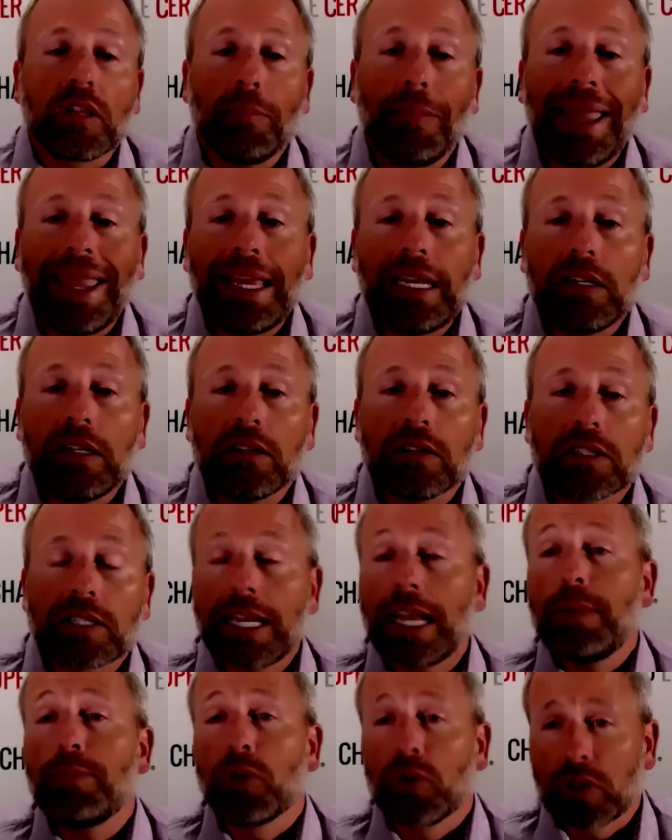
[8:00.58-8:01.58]
main
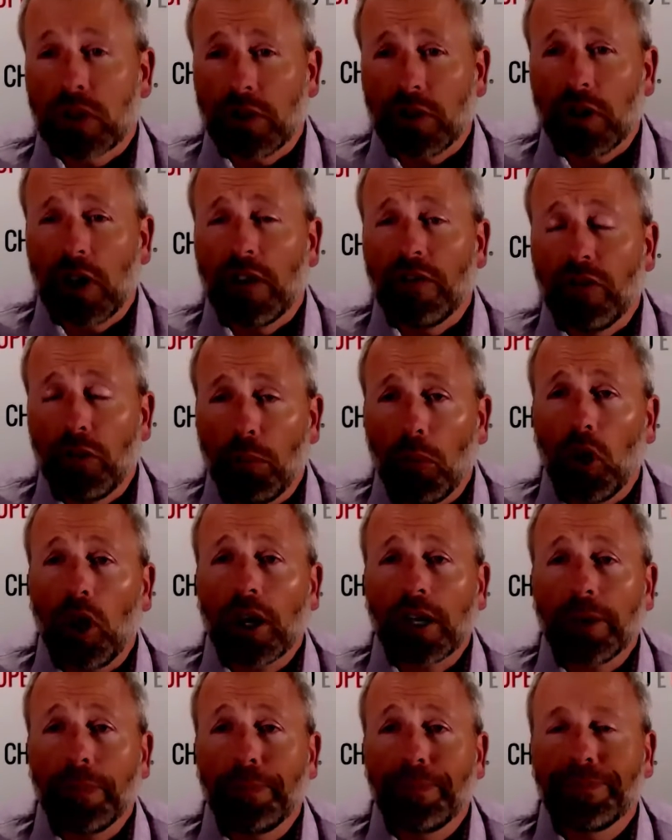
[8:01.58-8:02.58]
staples of the
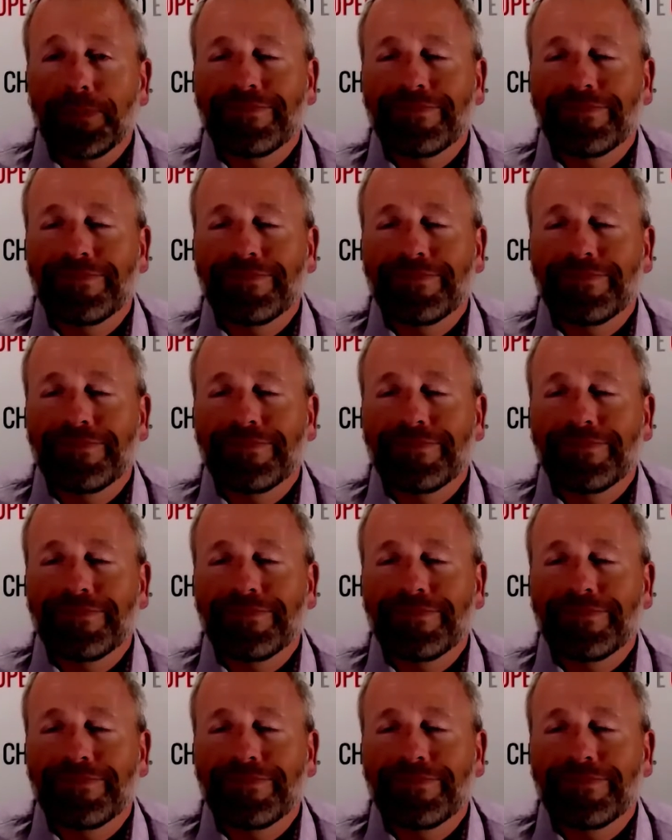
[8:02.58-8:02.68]
book.